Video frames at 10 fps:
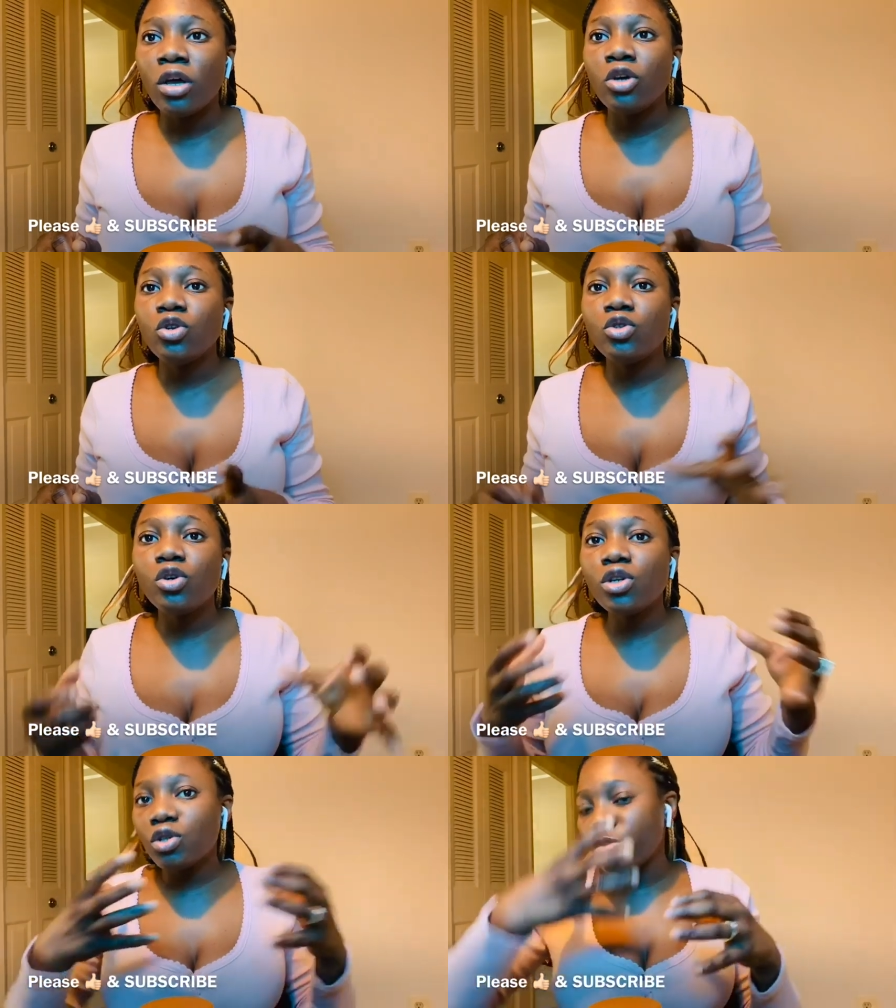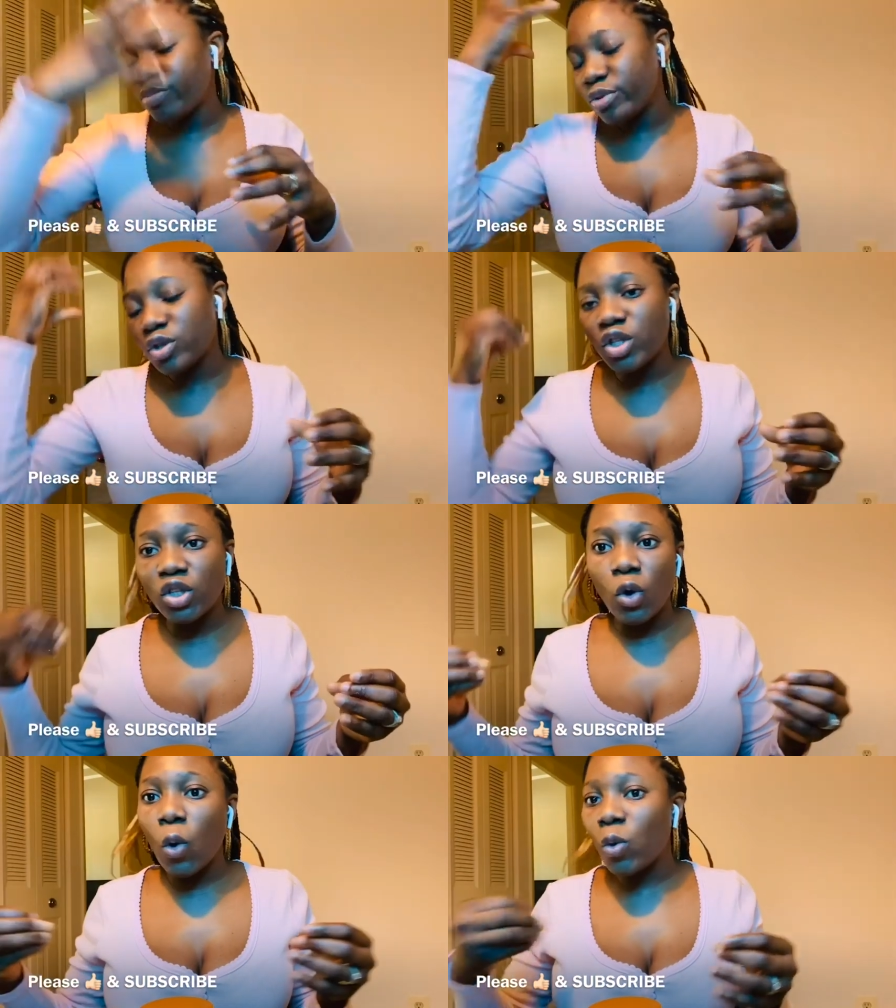You don't need to put
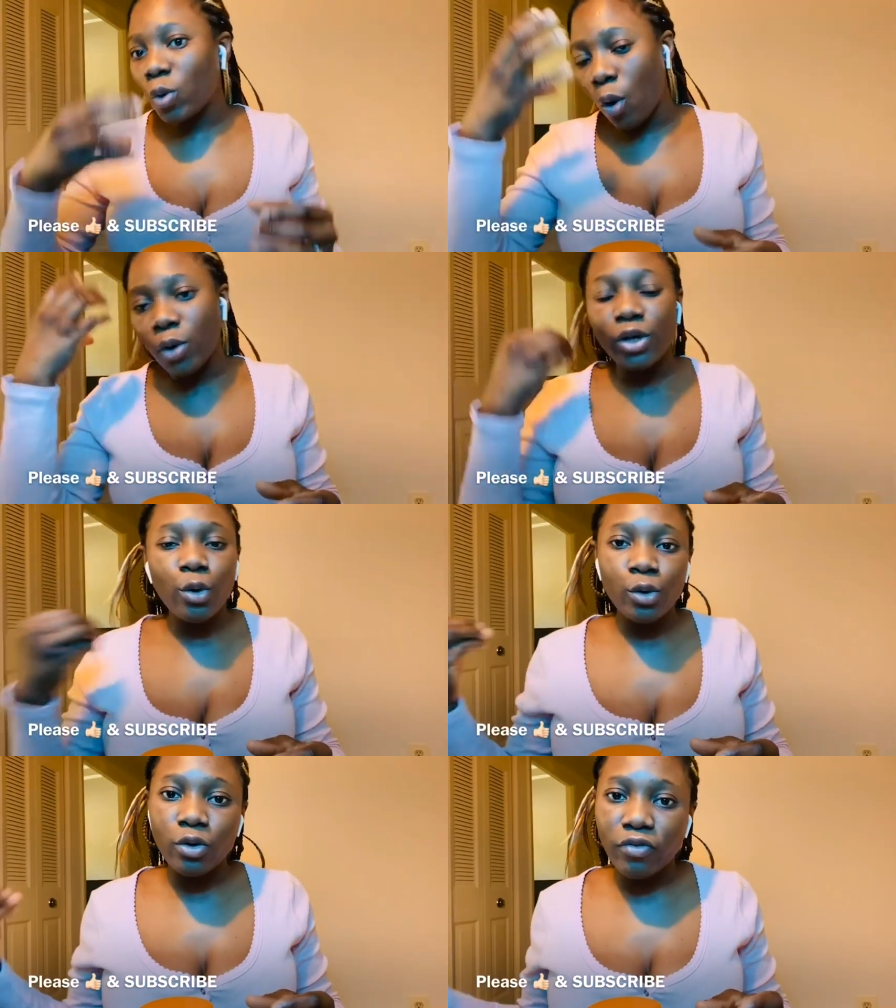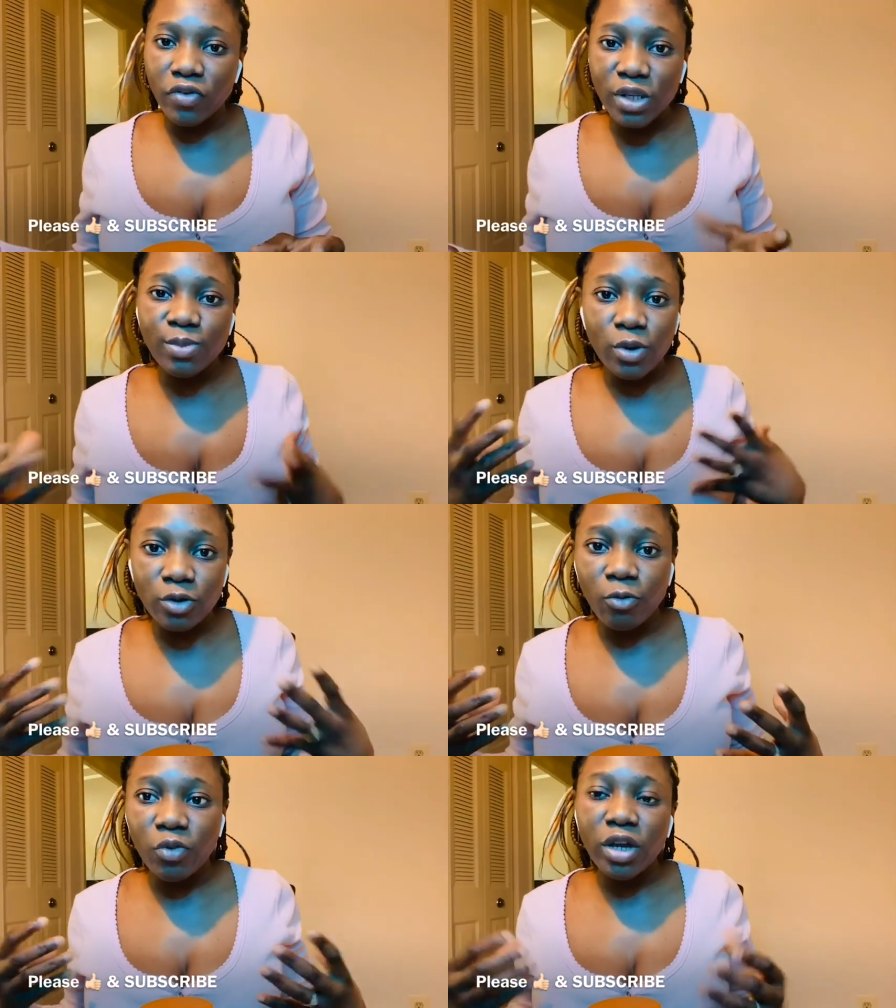the whole honey on your face because
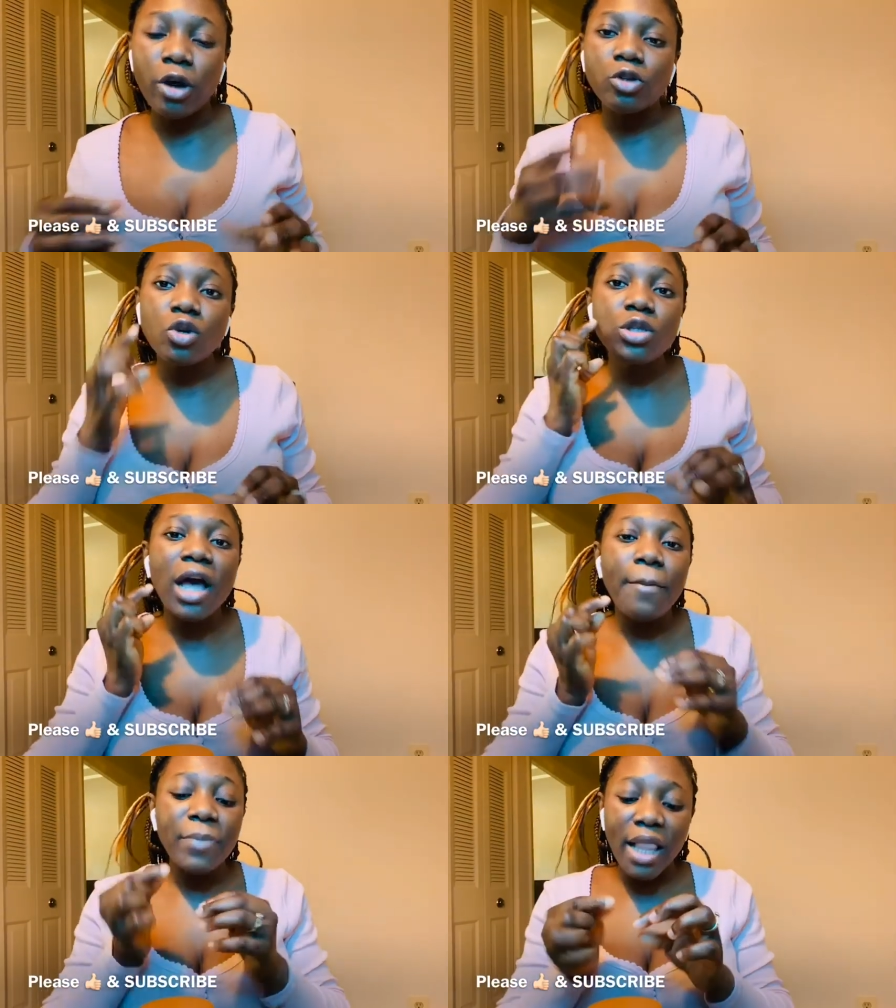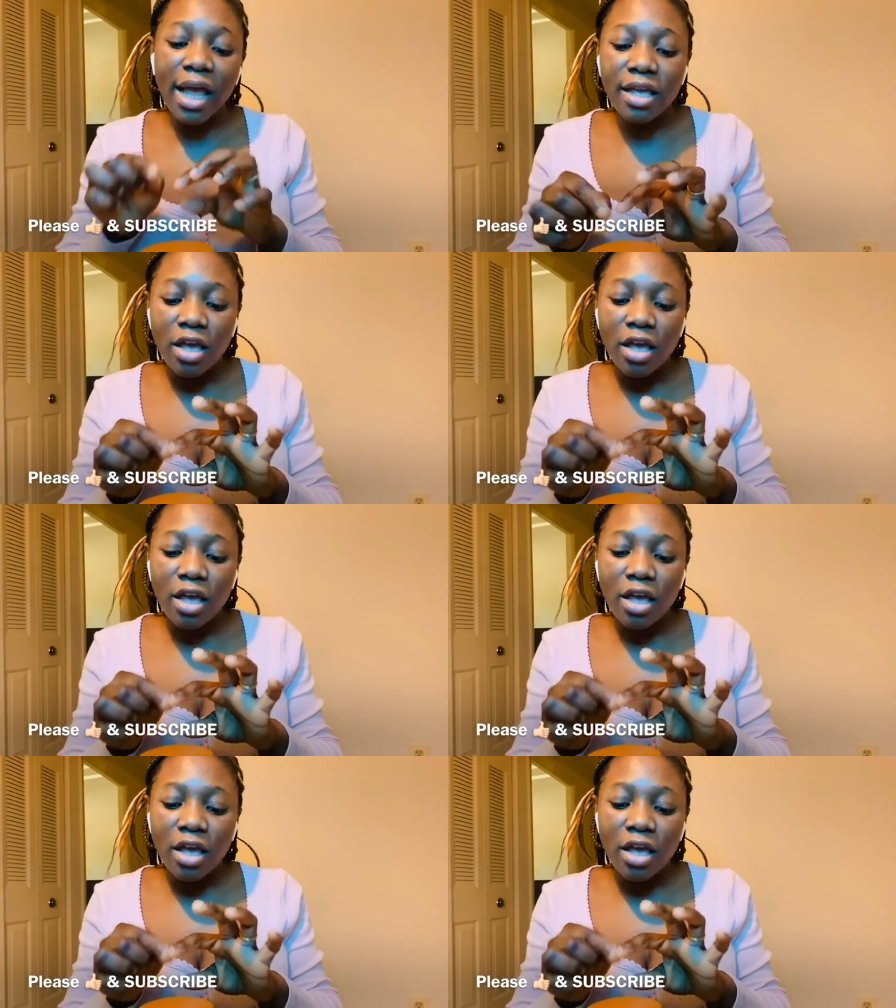of breakout. Just apply,